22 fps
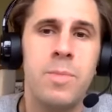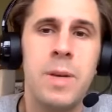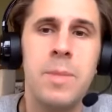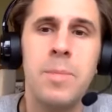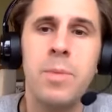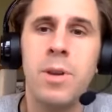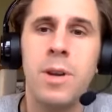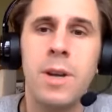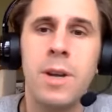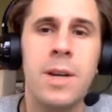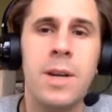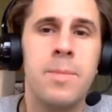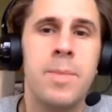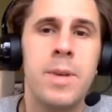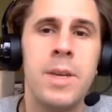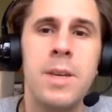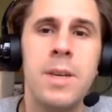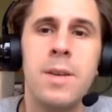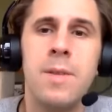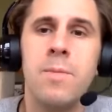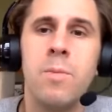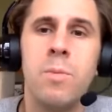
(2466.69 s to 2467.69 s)
people are going to
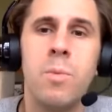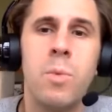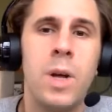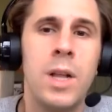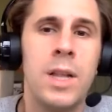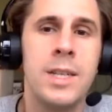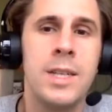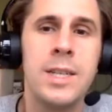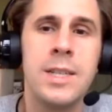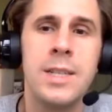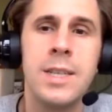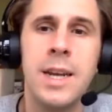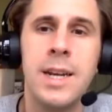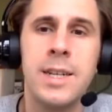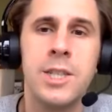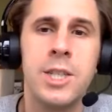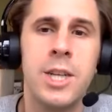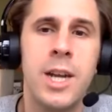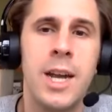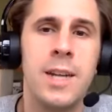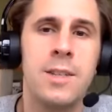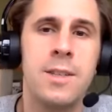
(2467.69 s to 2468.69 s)
be willing to take a
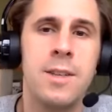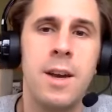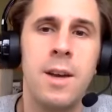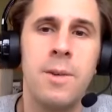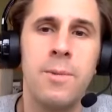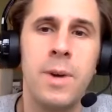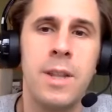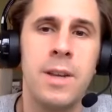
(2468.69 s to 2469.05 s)
chance on,